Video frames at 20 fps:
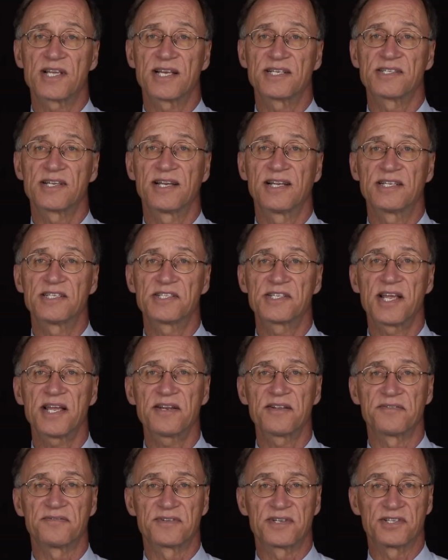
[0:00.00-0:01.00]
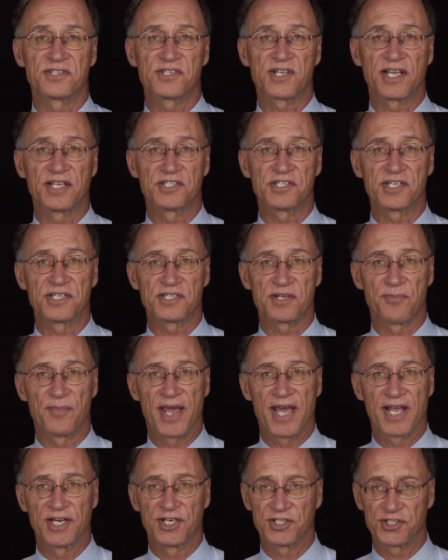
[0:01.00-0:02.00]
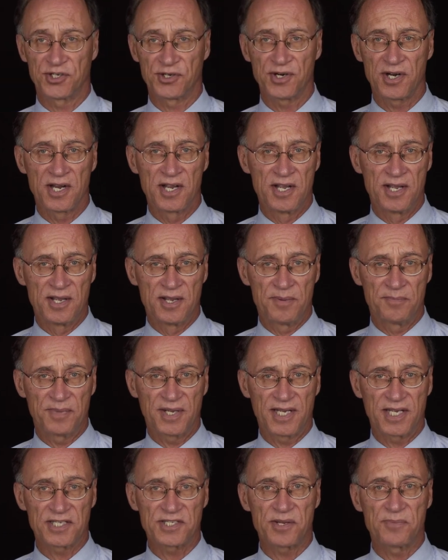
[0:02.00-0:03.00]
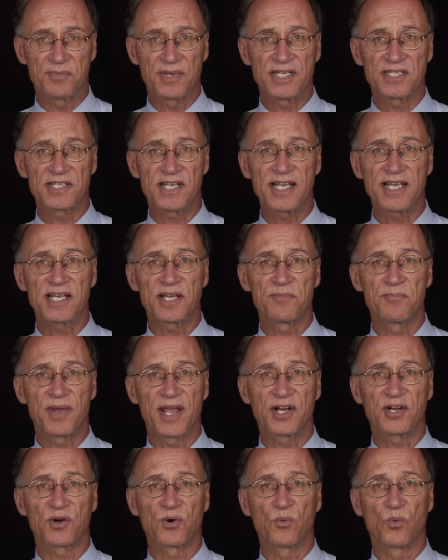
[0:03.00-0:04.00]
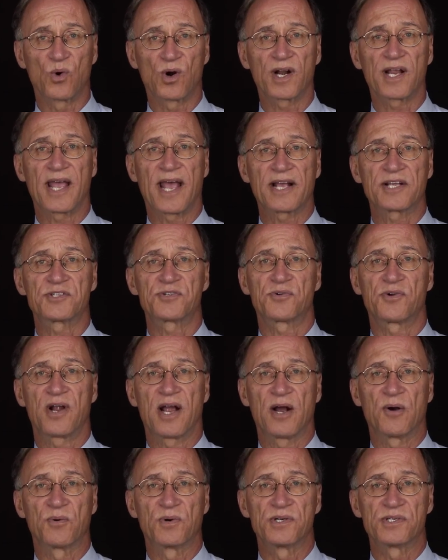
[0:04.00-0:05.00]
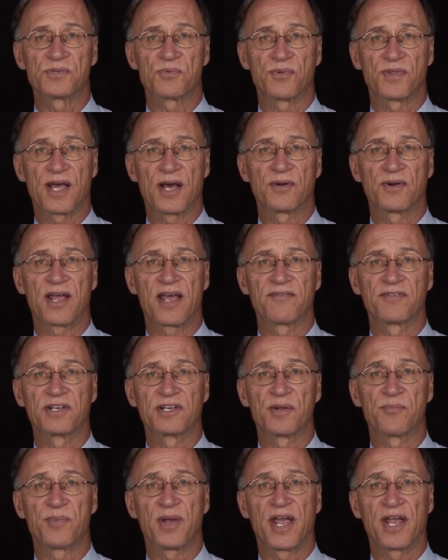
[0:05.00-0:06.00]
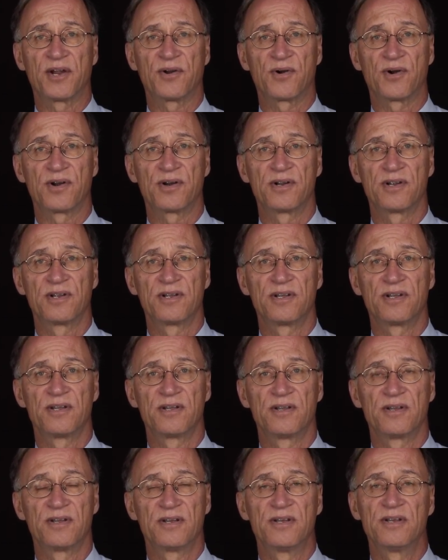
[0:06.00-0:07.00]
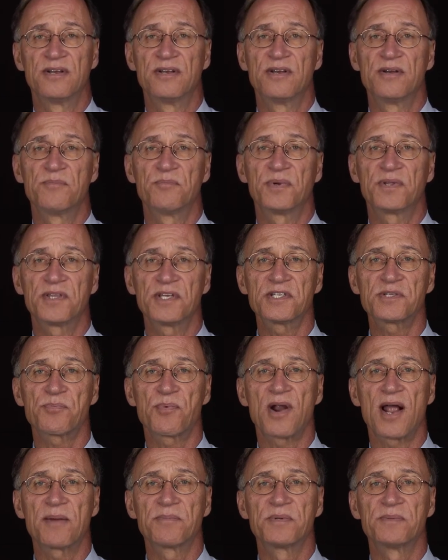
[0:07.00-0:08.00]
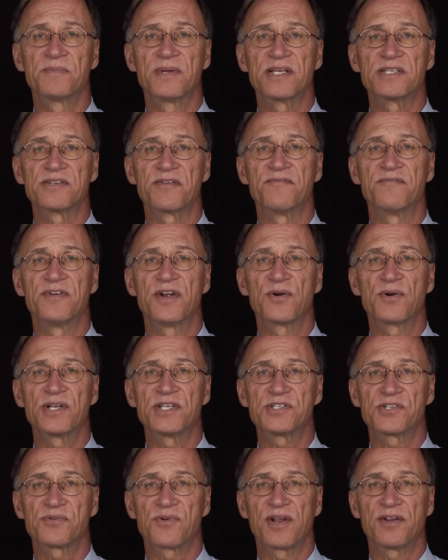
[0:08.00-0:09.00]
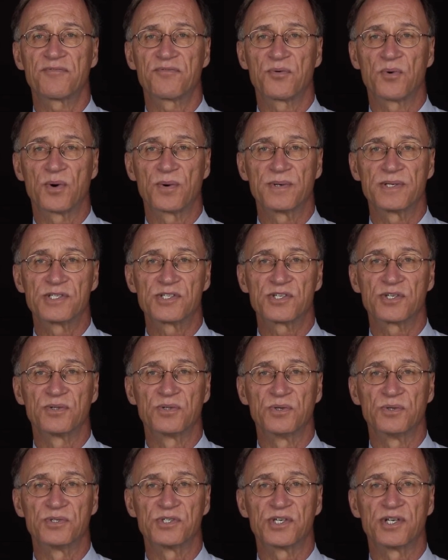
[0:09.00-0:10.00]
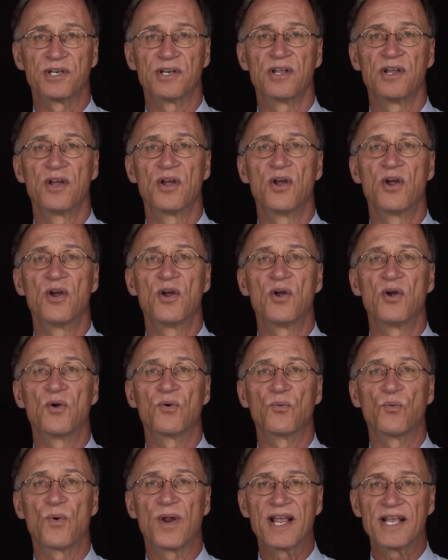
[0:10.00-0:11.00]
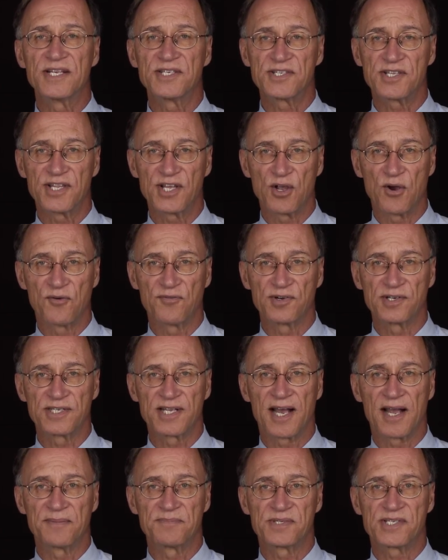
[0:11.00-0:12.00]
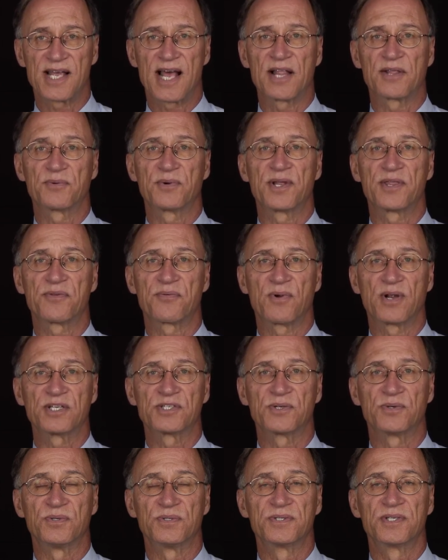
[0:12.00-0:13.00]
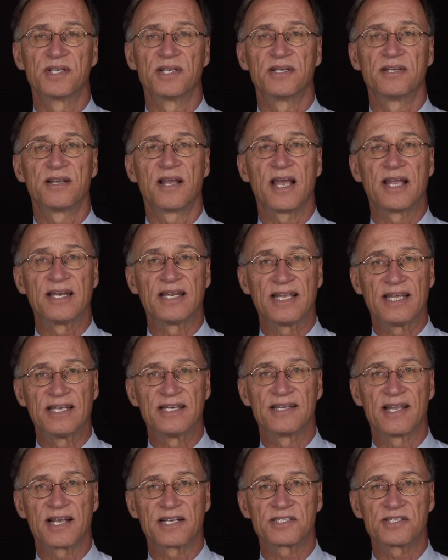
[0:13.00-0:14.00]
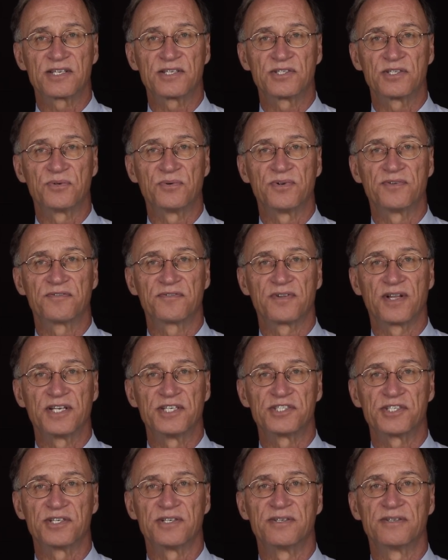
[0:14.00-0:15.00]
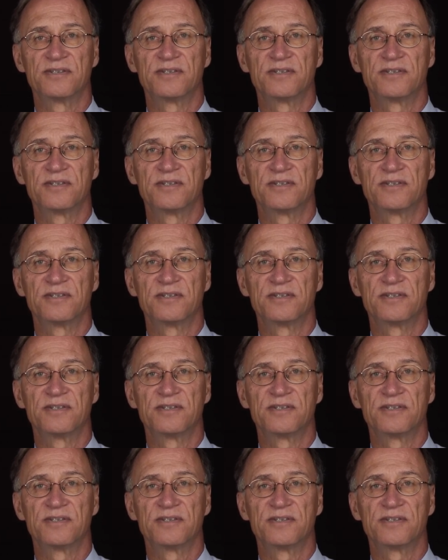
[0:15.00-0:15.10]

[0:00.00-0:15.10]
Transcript: has an incentive to say she's a manager, because it means he can make her work extra hours without having to pay her. But this problem has a very straightforward solution. Raise the overtime salary threshold and index it to inflation.